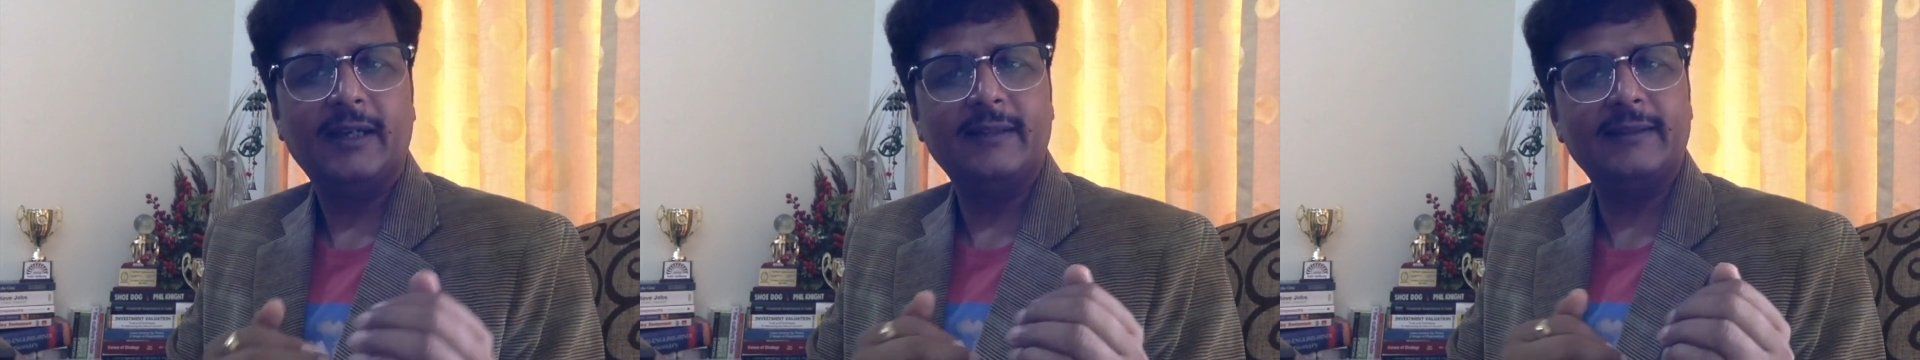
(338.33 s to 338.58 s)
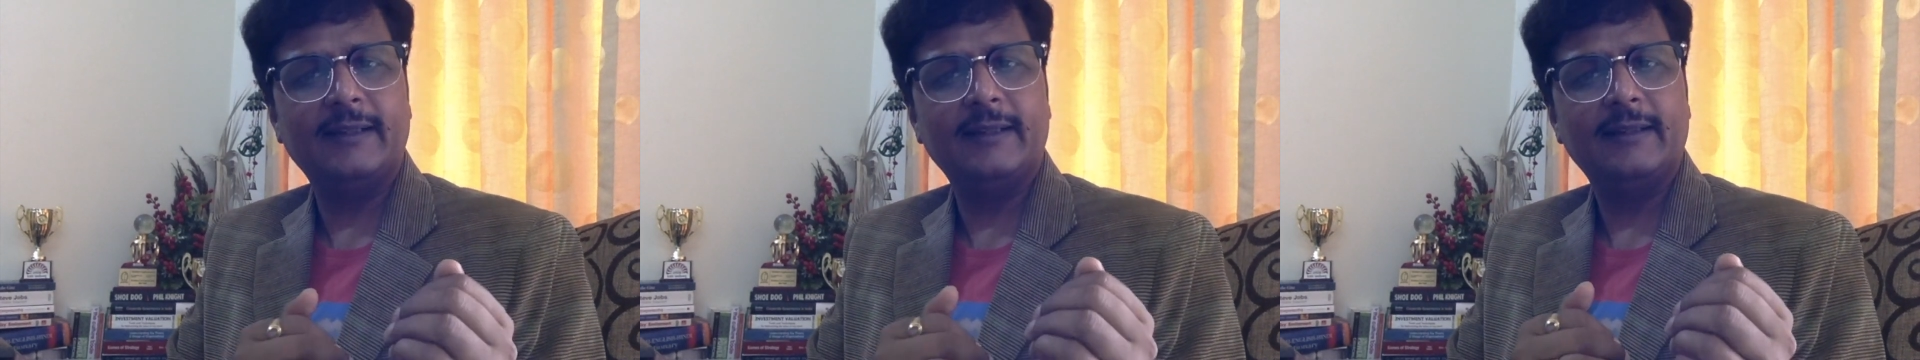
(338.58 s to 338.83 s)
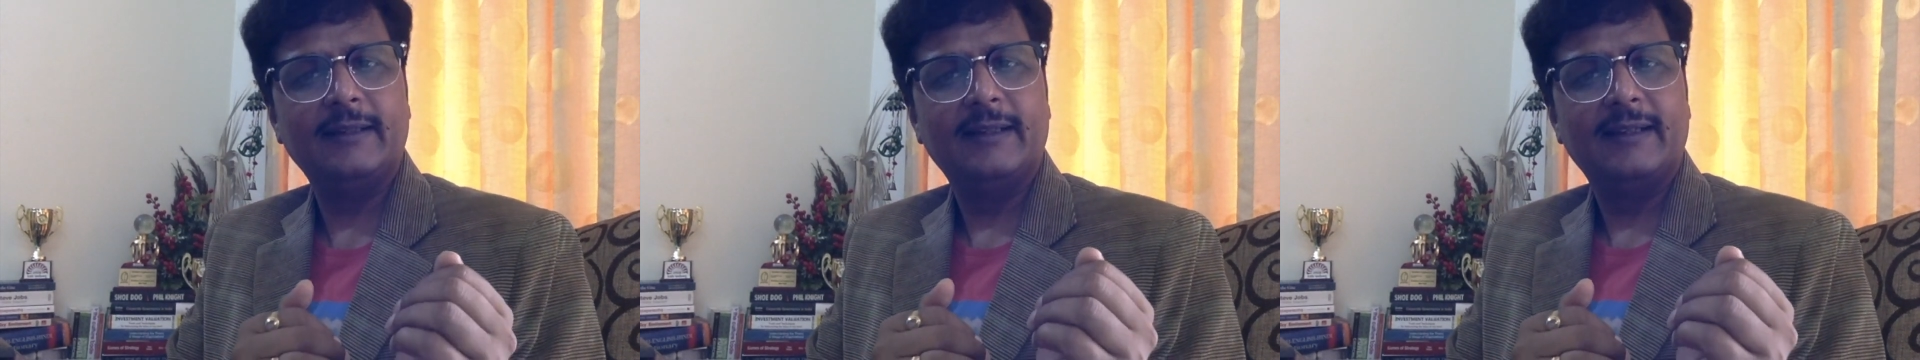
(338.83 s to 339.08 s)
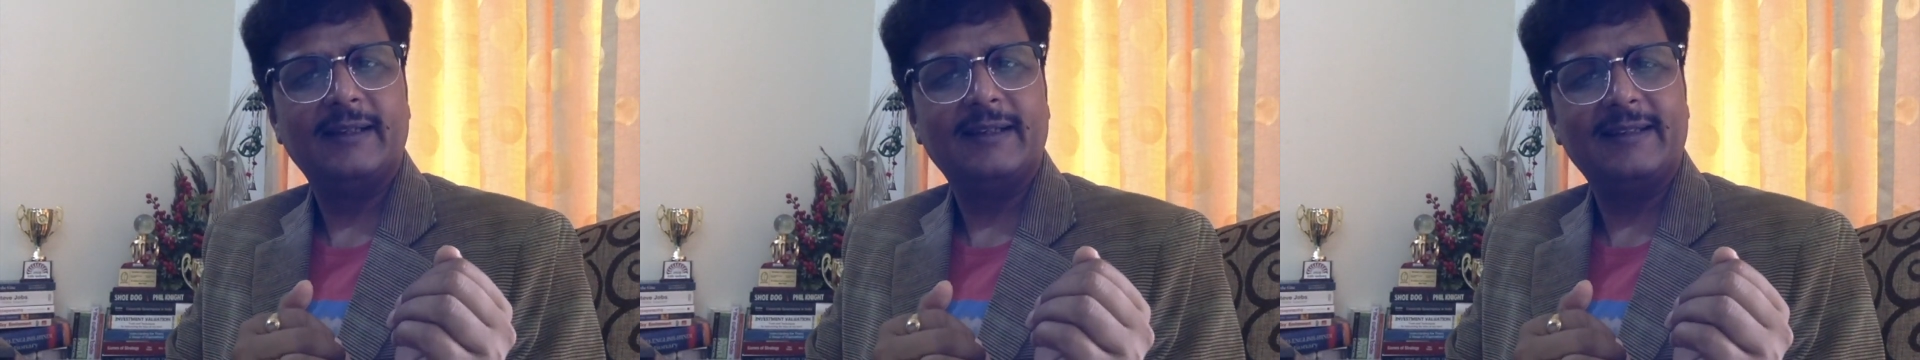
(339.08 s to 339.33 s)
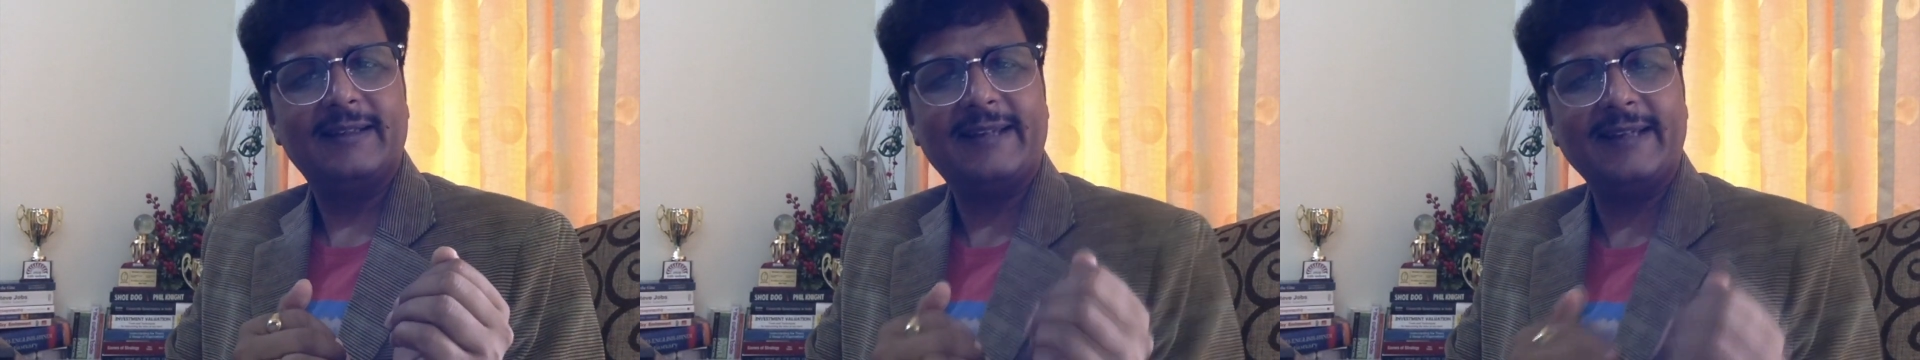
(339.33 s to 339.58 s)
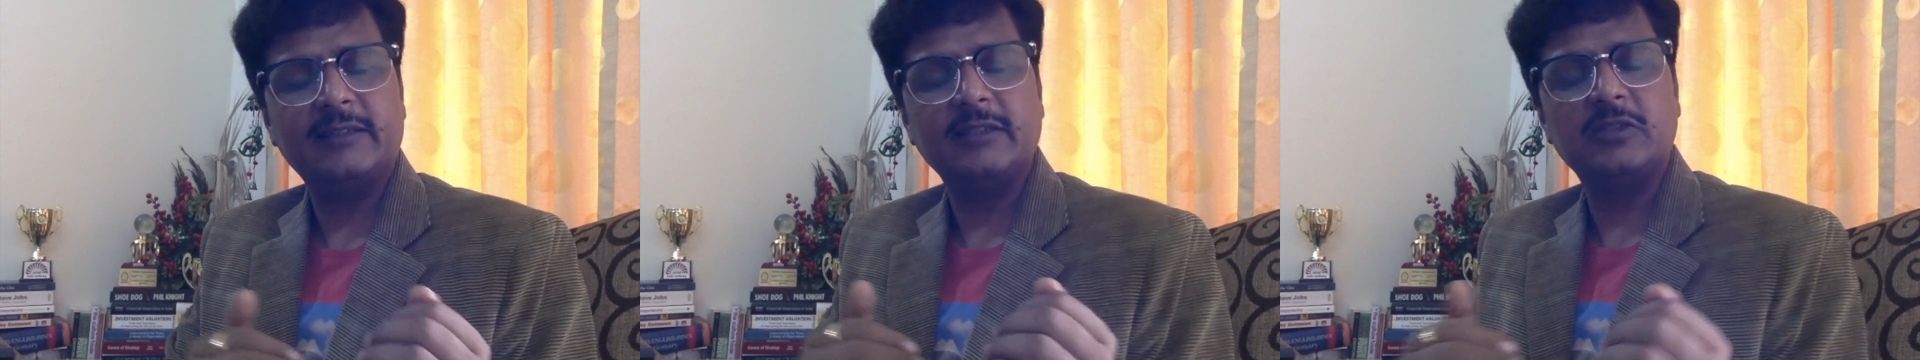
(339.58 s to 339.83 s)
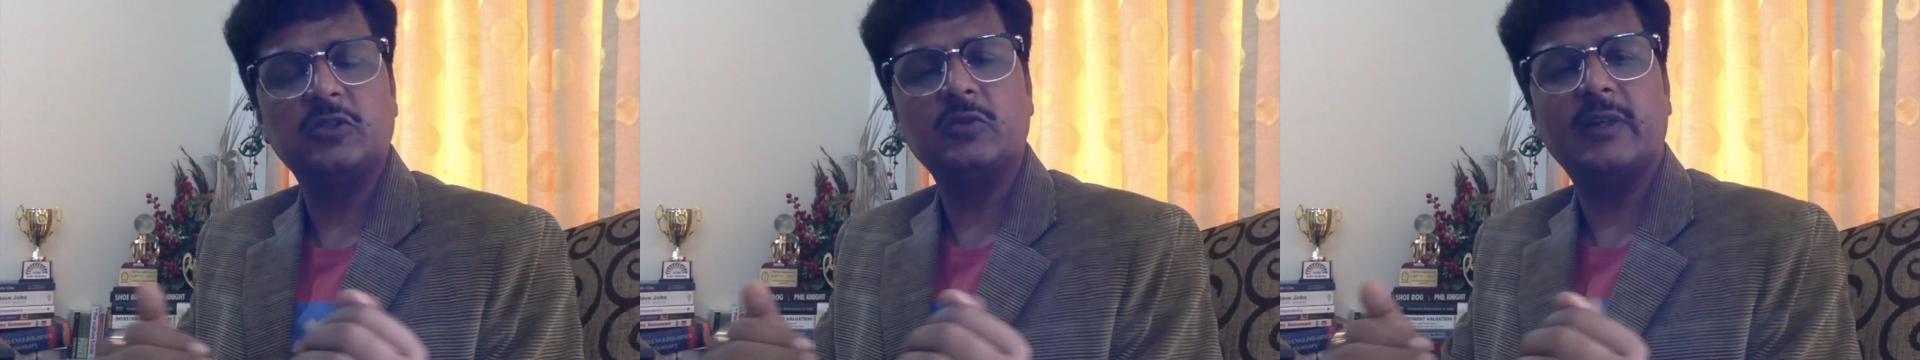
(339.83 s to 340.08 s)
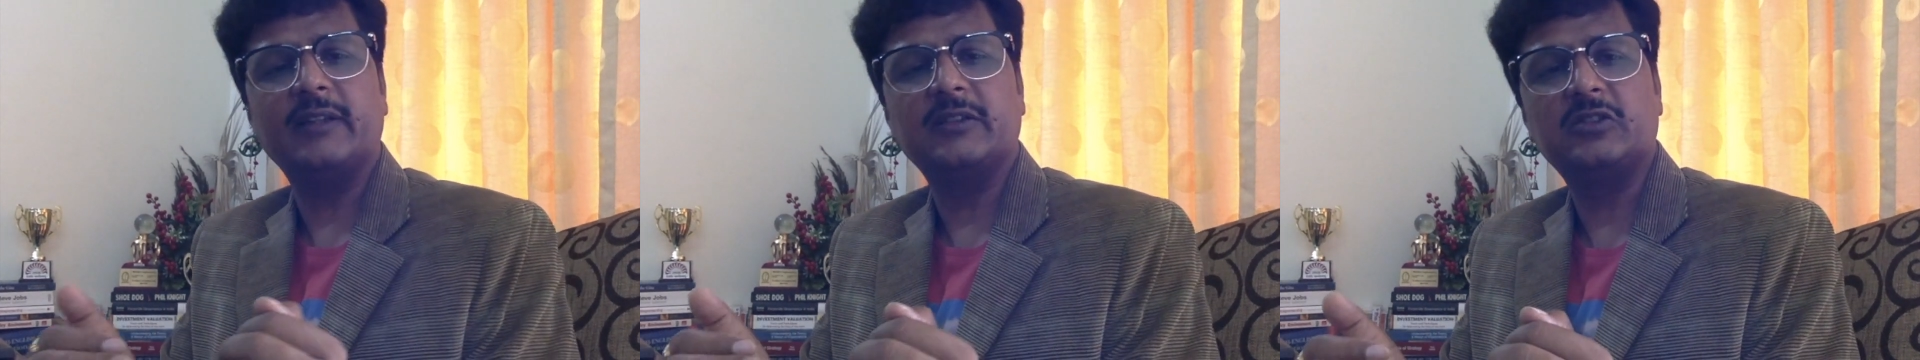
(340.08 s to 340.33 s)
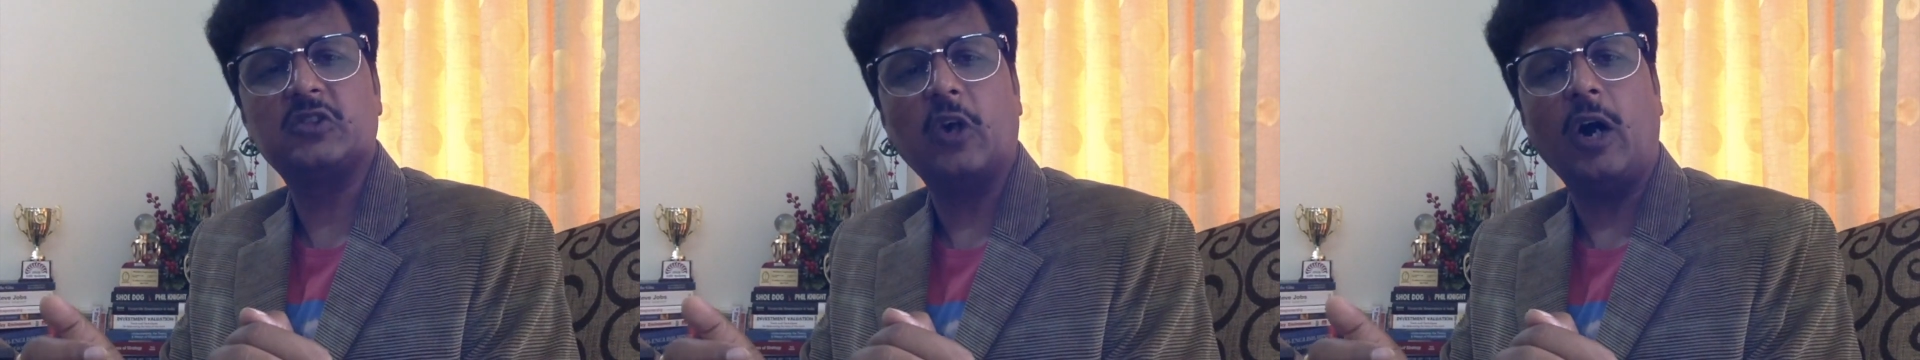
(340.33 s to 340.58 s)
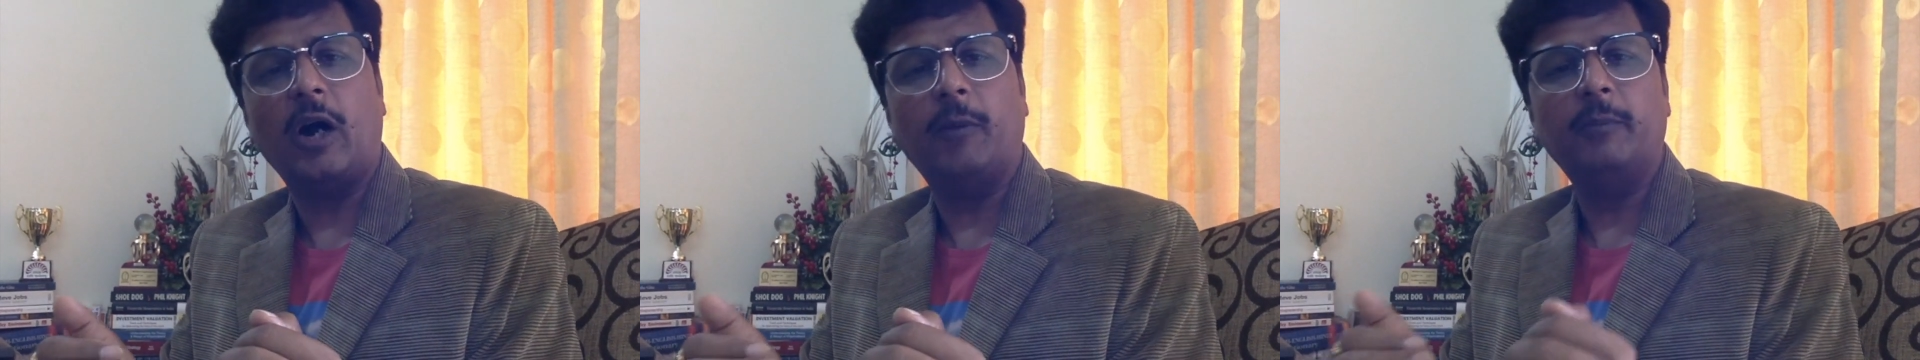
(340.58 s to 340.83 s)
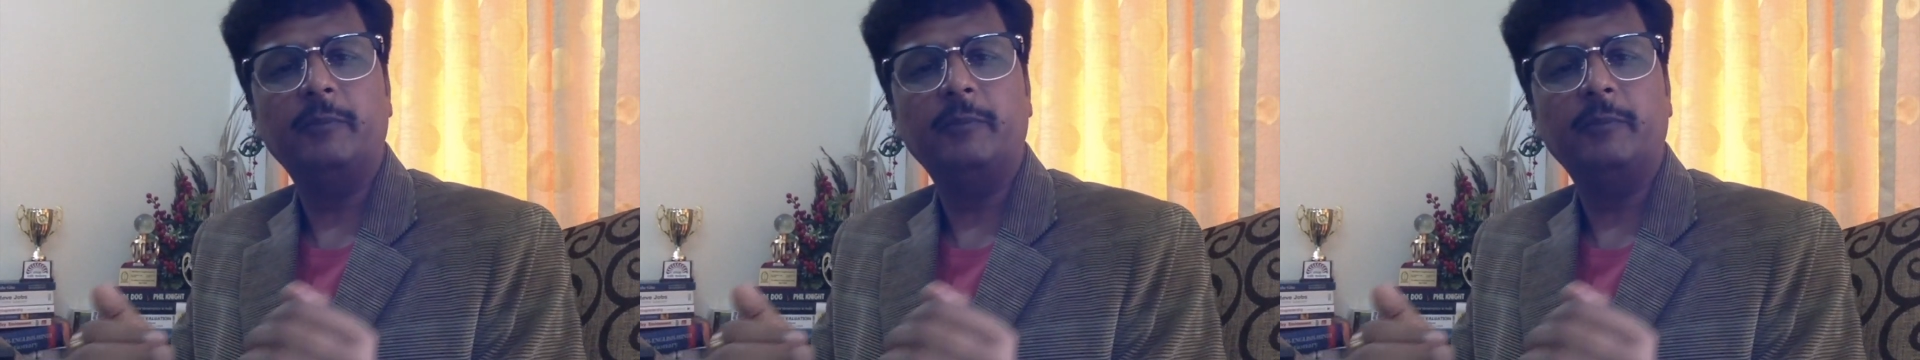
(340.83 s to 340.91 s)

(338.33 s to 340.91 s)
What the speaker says: and then get into a job.